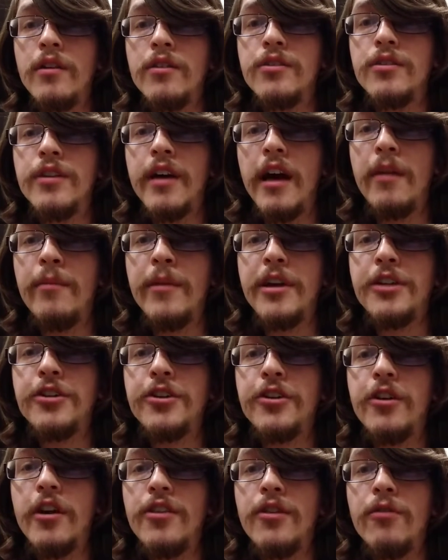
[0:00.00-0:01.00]
So you got to make
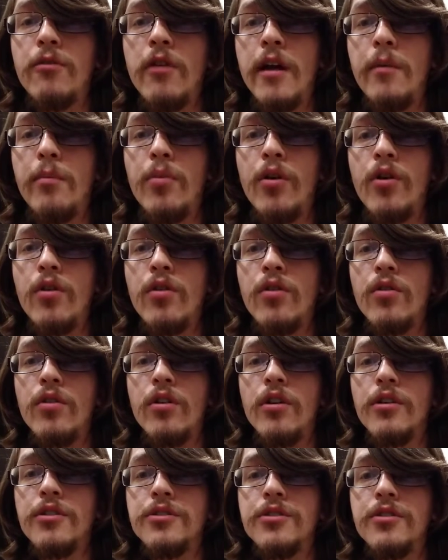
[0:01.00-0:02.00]
sure you're on the right pearl
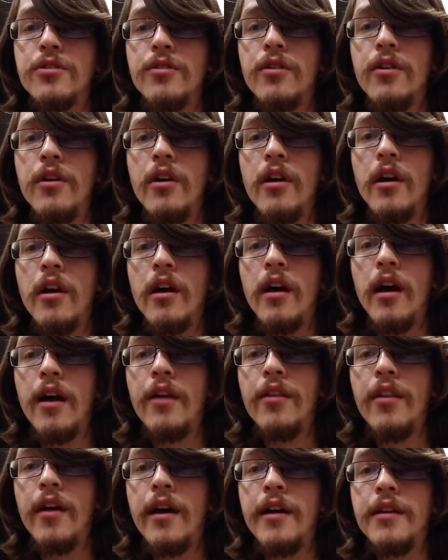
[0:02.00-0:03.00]
also.
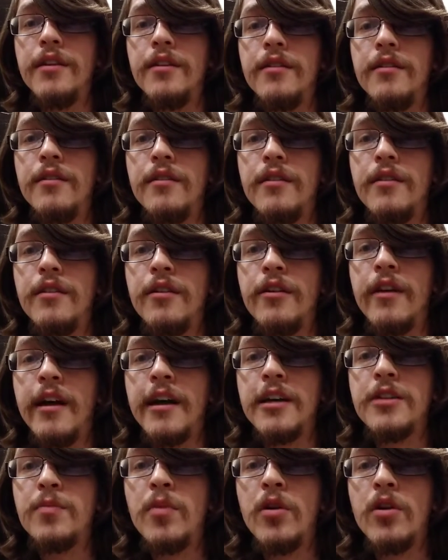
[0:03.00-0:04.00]
And then your
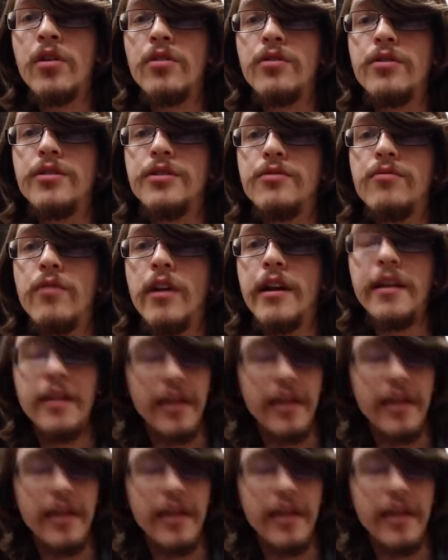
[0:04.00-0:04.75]
next pearl is right